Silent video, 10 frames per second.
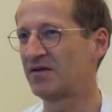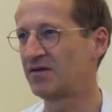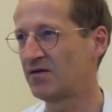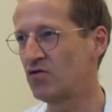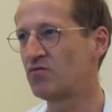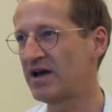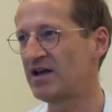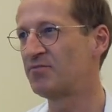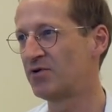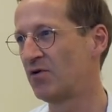so
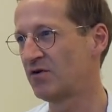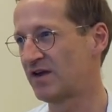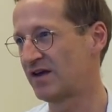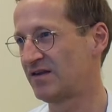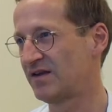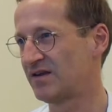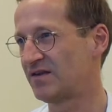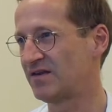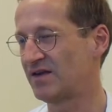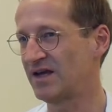many
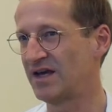processes